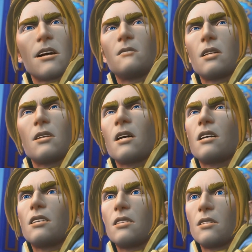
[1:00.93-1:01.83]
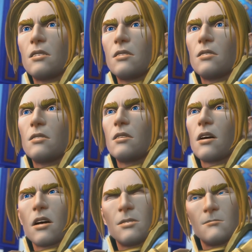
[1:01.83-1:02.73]
even a king,
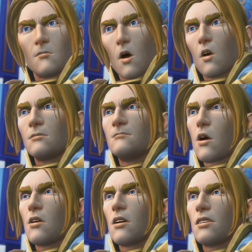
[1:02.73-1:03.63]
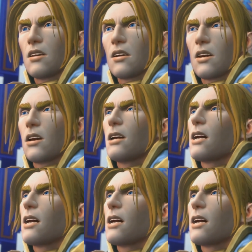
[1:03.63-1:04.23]
is more important than the